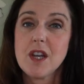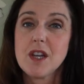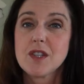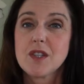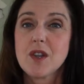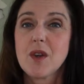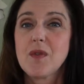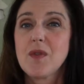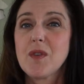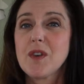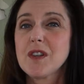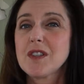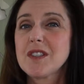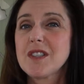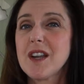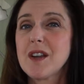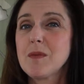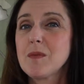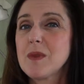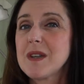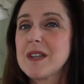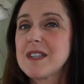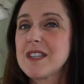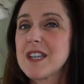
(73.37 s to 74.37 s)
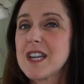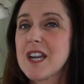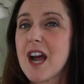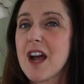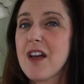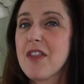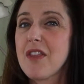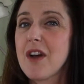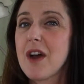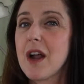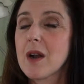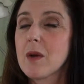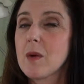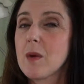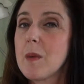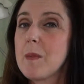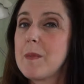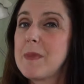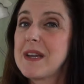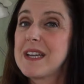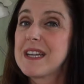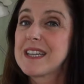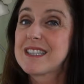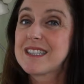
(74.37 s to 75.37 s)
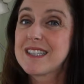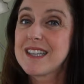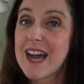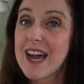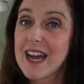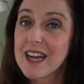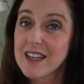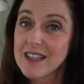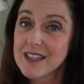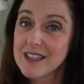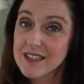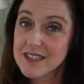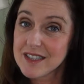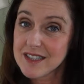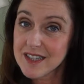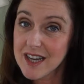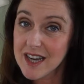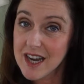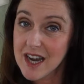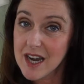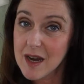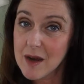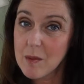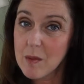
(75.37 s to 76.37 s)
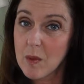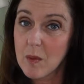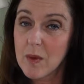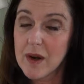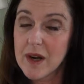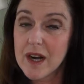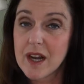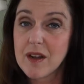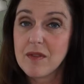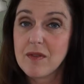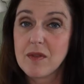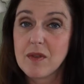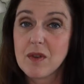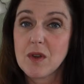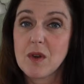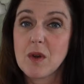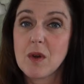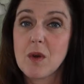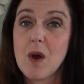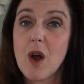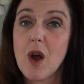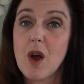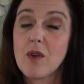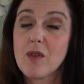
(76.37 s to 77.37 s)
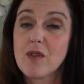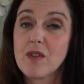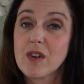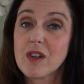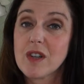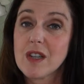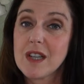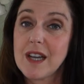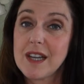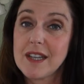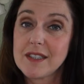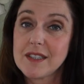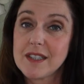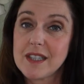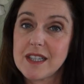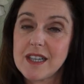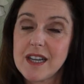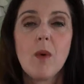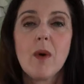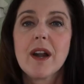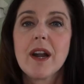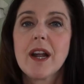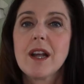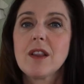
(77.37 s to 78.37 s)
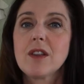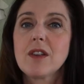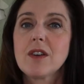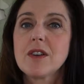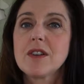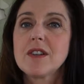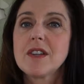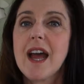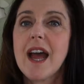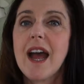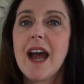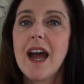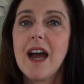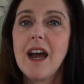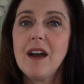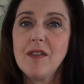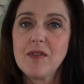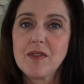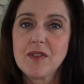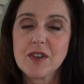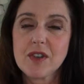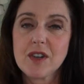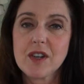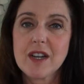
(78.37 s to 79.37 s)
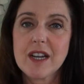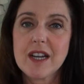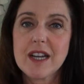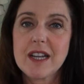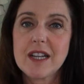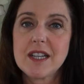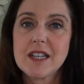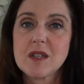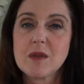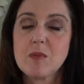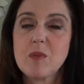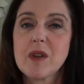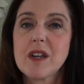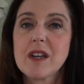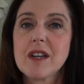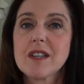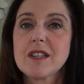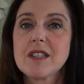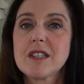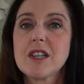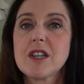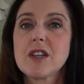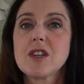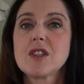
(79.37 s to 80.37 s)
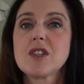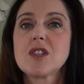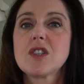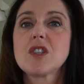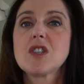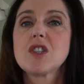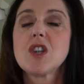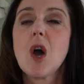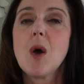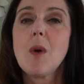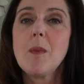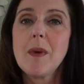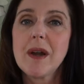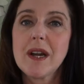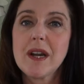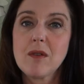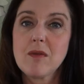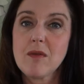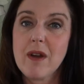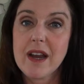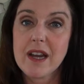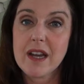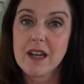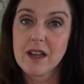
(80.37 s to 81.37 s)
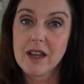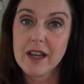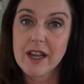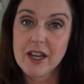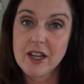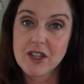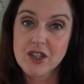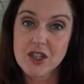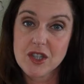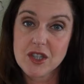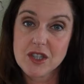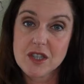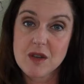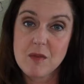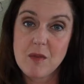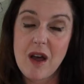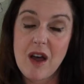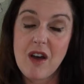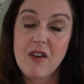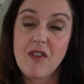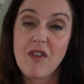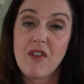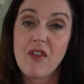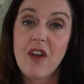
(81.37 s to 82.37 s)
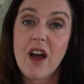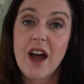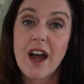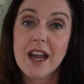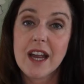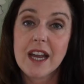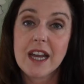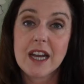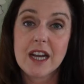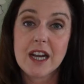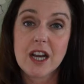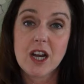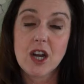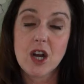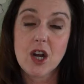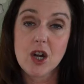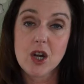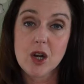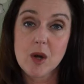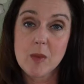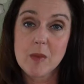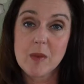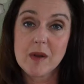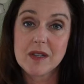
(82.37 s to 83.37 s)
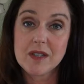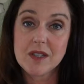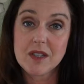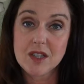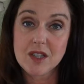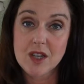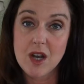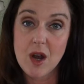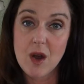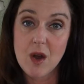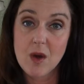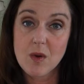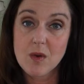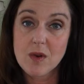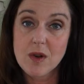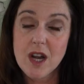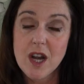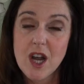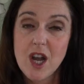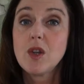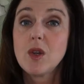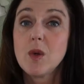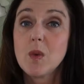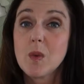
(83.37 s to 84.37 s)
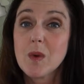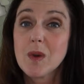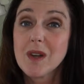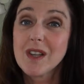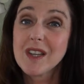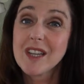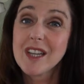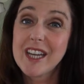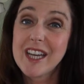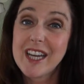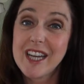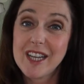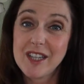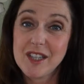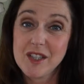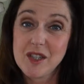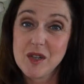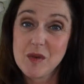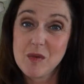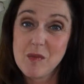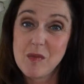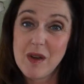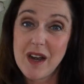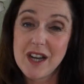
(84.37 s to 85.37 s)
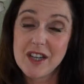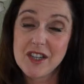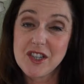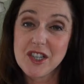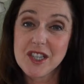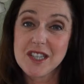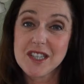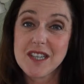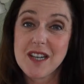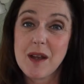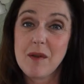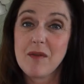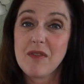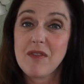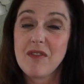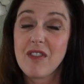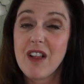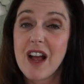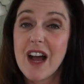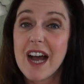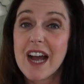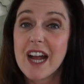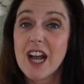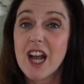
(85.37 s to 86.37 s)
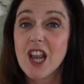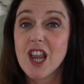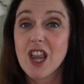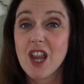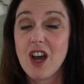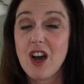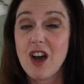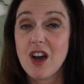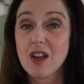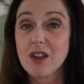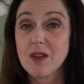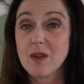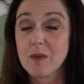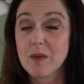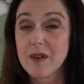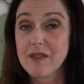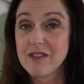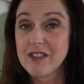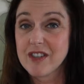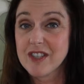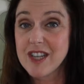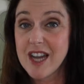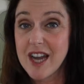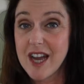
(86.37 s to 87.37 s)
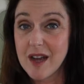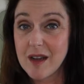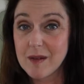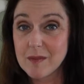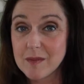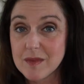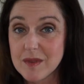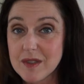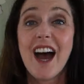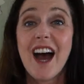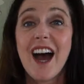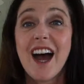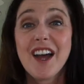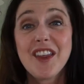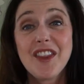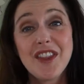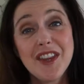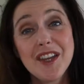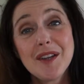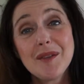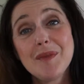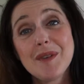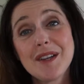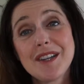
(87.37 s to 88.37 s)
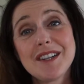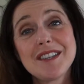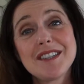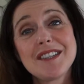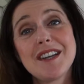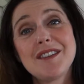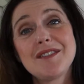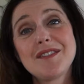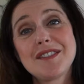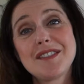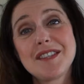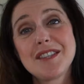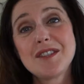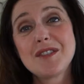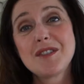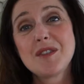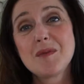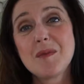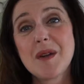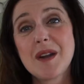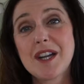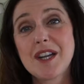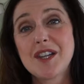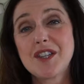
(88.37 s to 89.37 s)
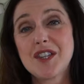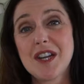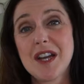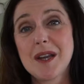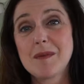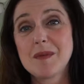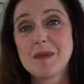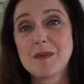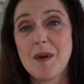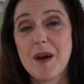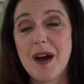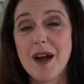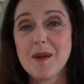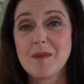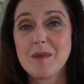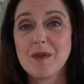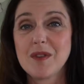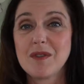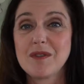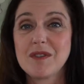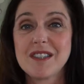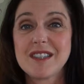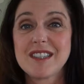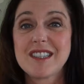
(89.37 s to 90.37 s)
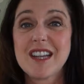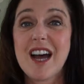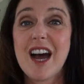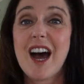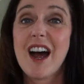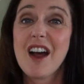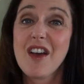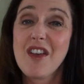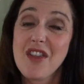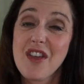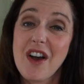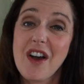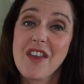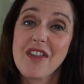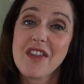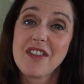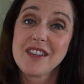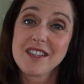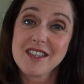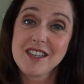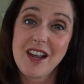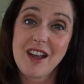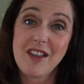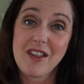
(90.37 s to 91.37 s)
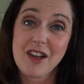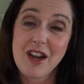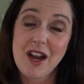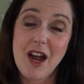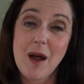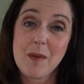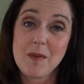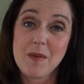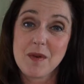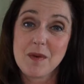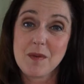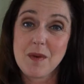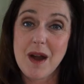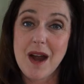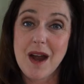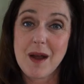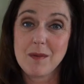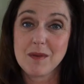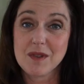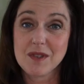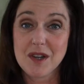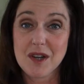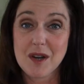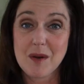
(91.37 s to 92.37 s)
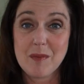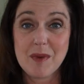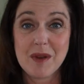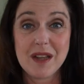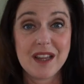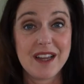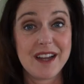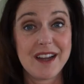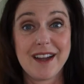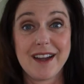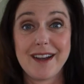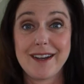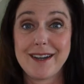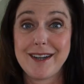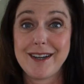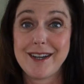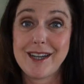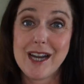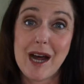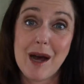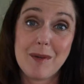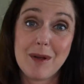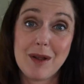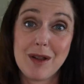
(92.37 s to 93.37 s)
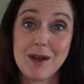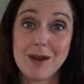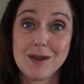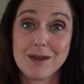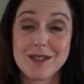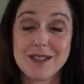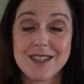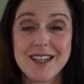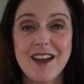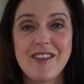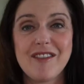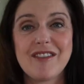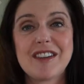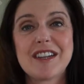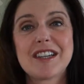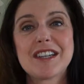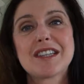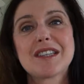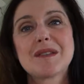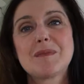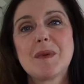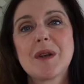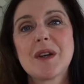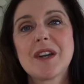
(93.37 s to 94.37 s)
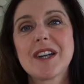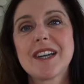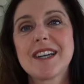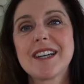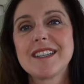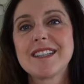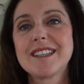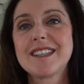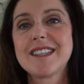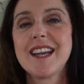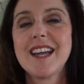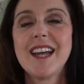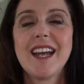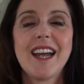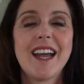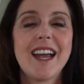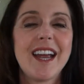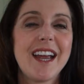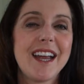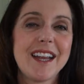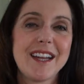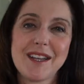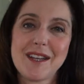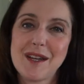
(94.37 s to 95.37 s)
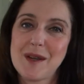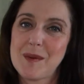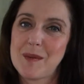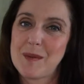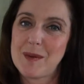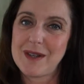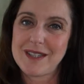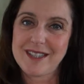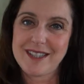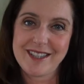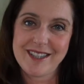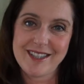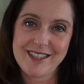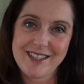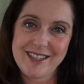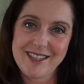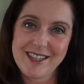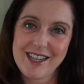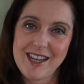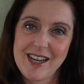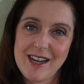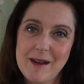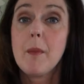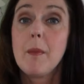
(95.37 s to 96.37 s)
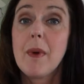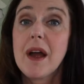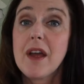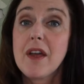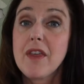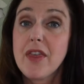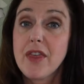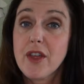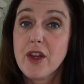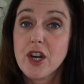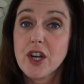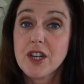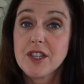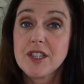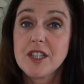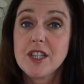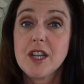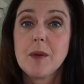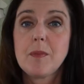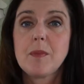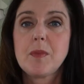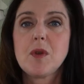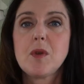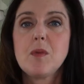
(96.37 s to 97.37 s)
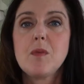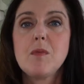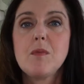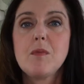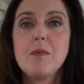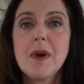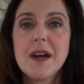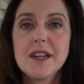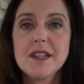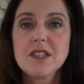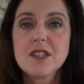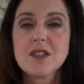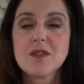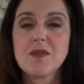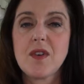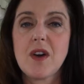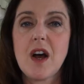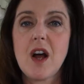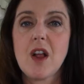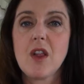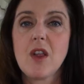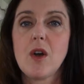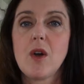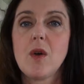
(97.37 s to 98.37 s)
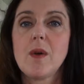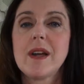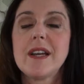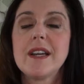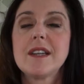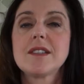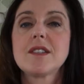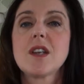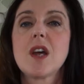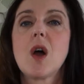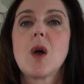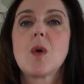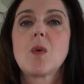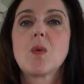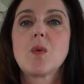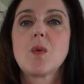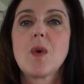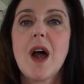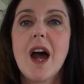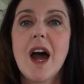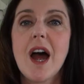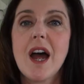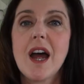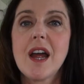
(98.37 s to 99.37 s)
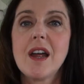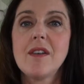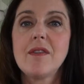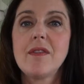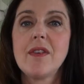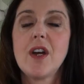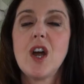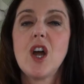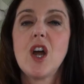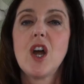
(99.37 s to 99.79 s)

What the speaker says: so for some reason I thought it would be exactly the same when I flew over London. What I learned after is because there are so many regulations about flying in an urban zone, you really can't do much except fly along the River Thames. I think because I've seen too many James Bond movies, I thought this helicopter ride was going to be like a 007 experience, and it wasn't. My third tip you must follow is arrive